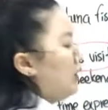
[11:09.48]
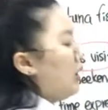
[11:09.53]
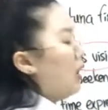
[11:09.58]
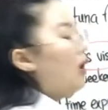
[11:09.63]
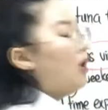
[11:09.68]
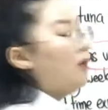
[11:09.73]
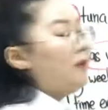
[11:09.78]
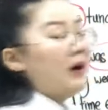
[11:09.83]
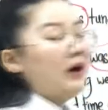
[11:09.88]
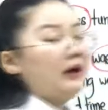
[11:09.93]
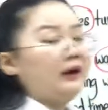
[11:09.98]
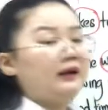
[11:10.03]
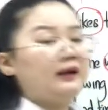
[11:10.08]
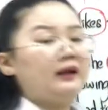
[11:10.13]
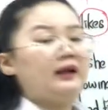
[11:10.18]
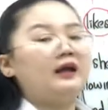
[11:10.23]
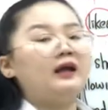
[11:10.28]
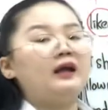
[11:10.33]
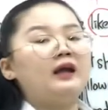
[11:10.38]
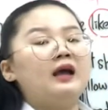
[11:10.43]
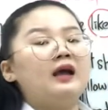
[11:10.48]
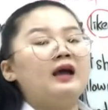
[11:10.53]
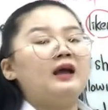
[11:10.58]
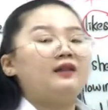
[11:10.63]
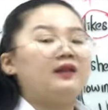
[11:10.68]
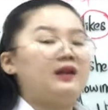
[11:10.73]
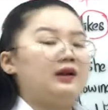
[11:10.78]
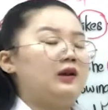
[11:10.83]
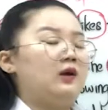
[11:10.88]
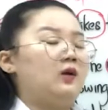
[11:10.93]
open
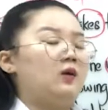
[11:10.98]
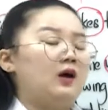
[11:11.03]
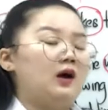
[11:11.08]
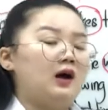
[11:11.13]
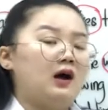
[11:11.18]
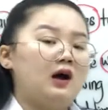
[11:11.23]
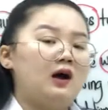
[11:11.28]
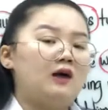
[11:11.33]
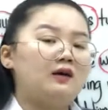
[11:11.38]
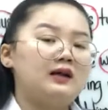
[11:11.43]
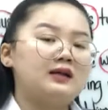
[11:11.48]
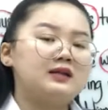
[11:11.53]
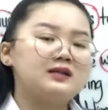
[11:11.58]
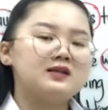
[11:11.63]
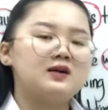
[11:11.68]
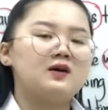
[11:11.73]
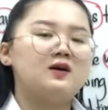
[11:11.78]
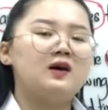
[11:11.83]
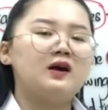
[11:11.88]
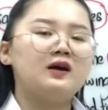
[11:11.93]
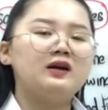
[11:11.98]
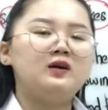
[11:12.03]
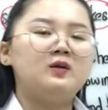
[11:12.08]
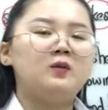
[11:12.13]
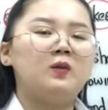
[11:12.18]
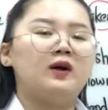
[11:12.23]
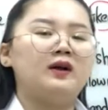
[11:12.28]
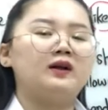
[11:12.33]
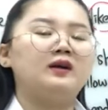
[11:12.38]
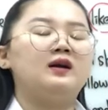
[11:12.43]
the door. All right, so
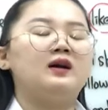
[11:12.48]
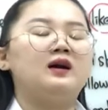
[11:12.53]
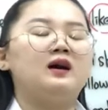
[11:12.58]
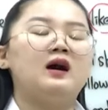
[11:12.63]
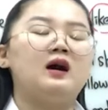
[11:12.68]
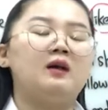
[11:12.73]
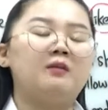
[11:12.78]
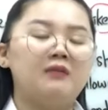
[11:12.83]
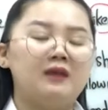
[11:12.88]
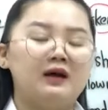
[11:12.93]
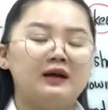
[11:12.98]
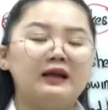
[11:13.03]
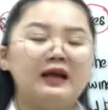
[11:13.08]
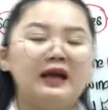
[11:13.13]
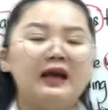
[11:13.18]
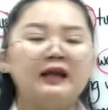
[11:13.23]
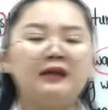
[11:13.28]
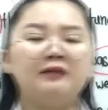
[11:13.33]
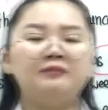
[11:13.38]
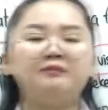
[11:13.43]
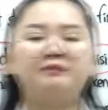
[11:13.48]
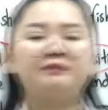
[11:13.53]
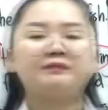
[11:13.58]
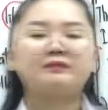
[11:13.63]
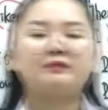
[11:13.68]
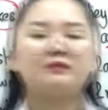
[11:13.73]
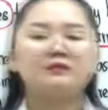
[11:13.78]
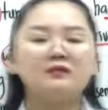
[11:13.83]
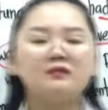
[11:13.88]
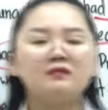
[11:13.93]
everyone, again,
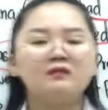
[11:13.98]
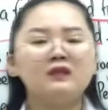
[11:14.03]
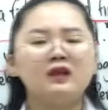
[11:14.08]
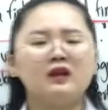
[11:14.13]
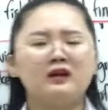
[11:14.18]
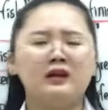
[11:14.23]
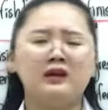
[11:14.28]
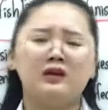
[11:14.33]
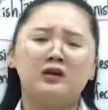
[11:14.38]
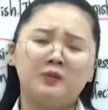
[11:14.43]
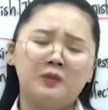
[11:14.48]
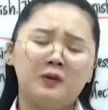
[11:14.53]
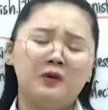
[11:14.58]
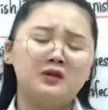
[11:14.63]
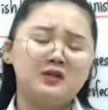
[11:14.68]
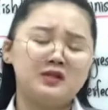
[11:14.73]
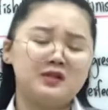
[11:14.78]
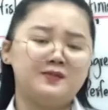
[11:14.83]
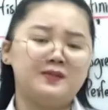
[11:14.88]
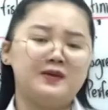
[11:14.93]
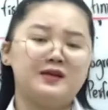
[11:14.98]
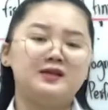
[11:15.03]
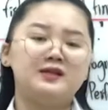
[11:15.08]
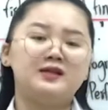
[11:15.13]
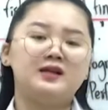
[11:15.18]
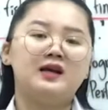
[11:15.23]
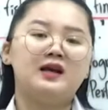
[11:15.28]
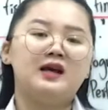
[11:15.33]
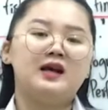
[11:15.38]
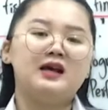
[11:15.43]
the reported speech
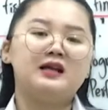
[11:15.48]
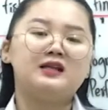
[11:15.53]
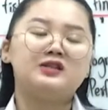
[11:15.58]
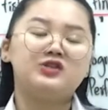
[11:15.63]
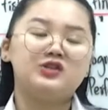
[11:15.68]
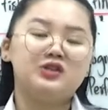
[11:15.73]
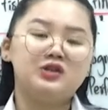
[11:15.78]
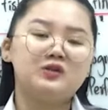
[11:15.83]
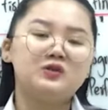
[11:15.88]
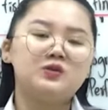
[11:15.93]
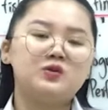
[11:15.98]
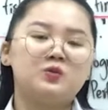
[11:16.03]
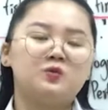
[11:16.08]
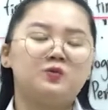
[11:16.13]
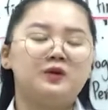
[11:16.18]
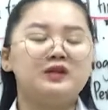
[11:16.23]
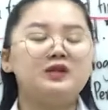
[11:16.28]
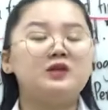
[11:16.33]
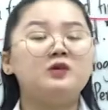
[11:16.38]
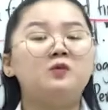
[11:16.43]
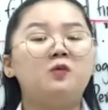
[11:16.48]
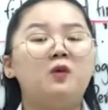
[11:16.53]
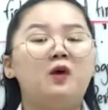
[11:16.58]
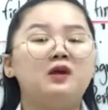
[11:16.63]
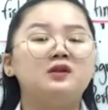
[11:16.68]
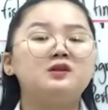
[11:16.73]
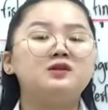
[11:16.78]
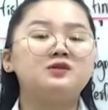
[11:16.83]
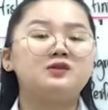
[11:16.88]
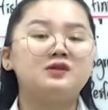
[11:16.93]
is used when you
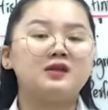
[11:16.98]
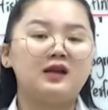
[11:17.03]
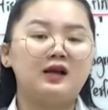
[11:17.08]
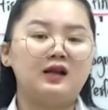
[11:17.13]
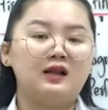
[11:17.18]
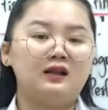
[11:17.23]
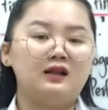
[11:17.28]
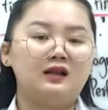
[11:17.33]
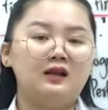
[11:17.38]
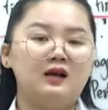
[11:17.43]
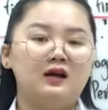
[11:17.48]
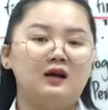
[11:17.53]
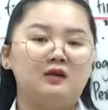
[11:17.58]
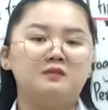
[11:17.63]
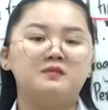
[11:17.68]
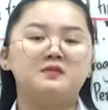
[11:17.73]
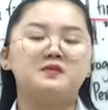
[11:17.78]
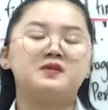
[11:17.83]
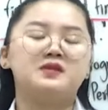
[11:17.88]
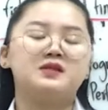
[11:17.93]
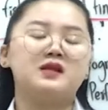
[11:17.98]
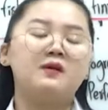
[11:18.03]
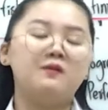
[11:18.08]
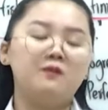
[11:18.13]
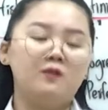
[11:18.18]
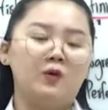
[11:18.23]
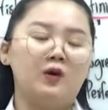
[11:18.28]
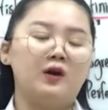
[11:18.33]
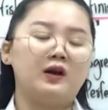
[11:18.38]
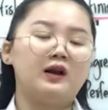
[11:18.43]
want to tell
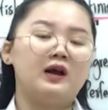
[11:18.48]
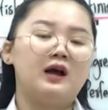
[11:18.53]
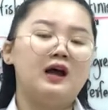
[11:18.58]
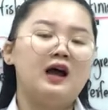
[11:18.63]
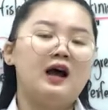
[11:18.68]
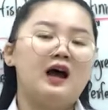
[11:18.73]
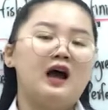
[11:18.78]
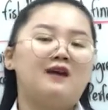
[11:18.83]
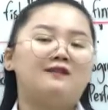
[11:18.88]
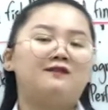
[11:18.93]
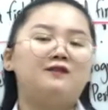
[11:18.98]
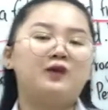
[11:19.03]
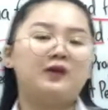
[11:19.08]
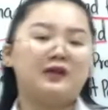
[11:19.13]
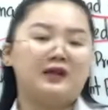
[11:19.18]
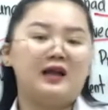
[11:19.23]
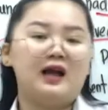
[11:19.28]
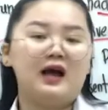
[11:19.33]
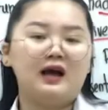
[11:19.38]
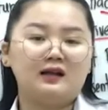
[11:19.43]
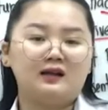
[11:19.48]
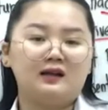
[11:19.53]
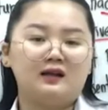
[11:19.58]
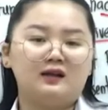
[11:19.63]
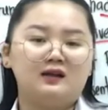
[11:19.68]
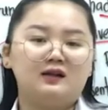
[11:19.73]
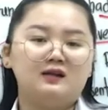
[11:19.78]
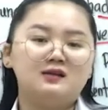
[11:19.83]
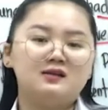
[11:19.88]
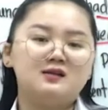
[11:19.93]
someone what the
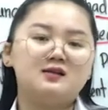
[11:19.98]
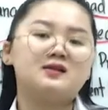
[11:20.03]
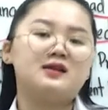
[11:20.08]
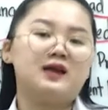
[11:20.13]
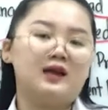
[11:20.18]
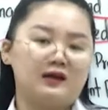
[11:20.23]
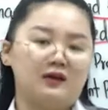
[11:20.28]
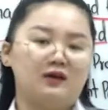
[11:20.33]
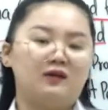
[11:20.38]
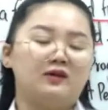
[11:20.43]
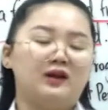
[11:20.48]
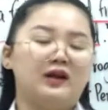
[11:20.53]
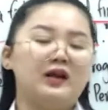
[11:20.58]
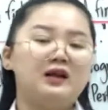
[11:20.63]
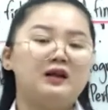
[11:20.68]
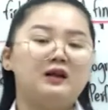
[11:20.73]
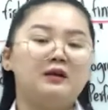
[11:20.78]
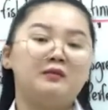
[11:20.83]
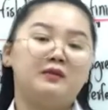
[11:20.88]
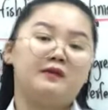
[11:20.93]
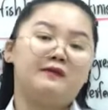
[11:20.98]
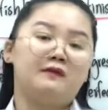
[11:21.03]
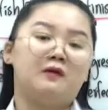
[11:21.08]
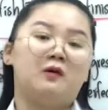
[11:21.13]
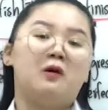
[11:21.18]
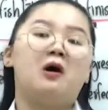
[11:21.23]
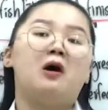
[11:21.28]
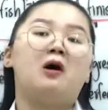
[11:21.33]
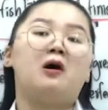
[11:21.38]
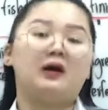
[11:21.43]
other said, all right,
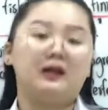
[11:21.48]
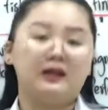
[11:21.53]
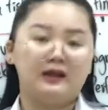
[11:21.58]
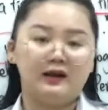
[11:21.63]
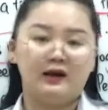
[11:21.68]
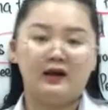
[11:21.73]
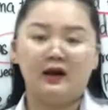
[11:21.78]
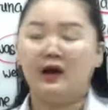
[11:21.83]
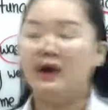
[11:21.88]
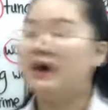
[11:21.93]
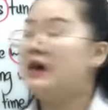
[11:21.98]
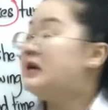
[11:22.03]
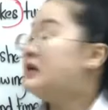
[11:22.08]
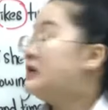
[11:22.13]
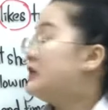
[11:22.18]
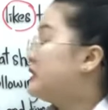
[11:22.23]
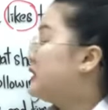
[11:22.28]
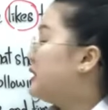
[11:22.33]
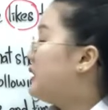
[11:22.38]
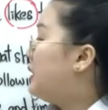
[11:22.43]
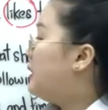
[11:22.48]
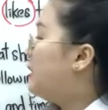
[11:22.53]
before or earlier. So,